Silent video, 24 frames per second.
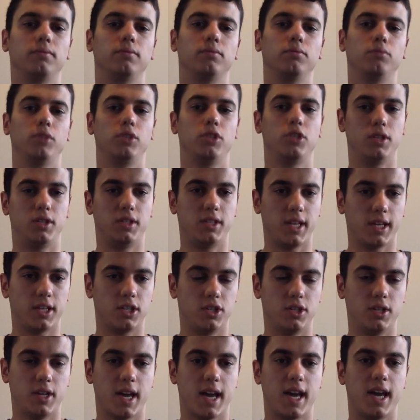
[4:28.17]
which is
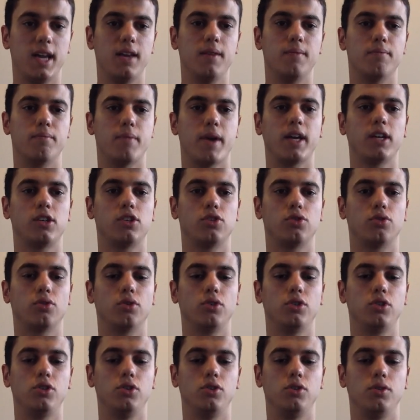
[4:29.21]
section A, make sure
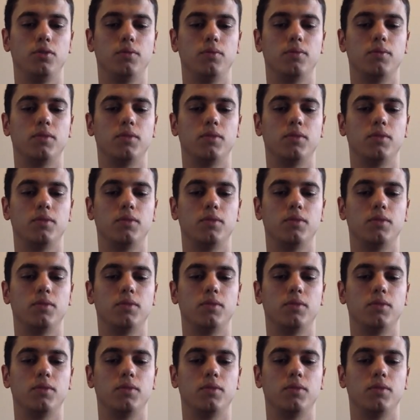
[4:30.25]
you